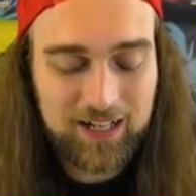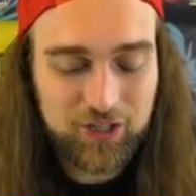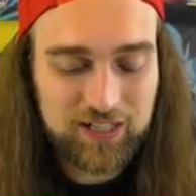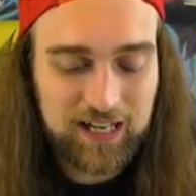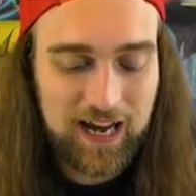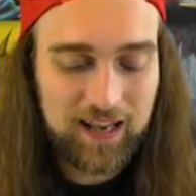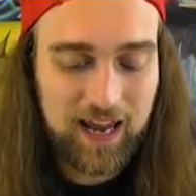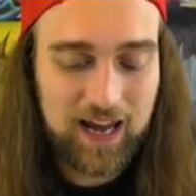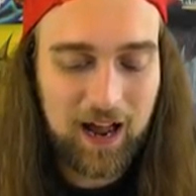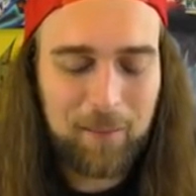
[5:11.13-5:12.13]
let's just say
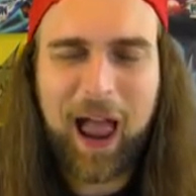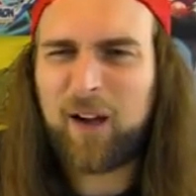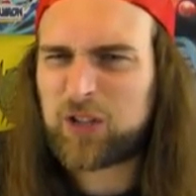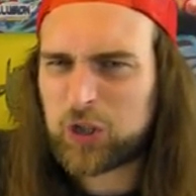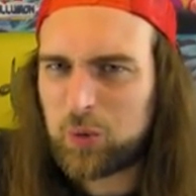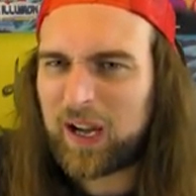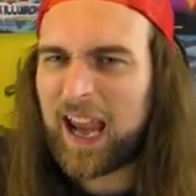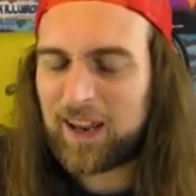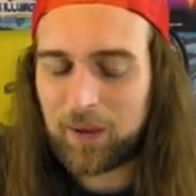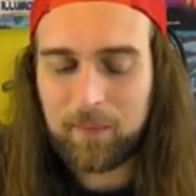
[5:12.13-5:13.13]
they um, have
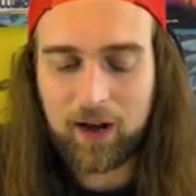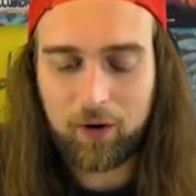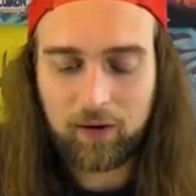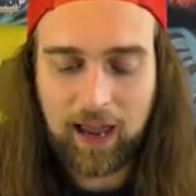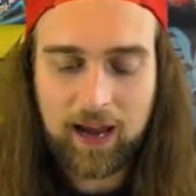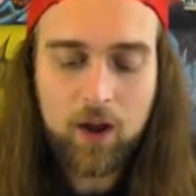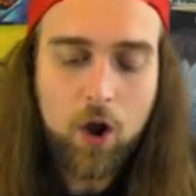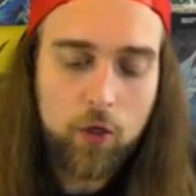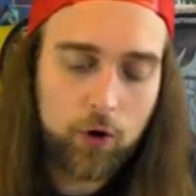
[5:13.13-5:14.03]
Sook and the meta, okay?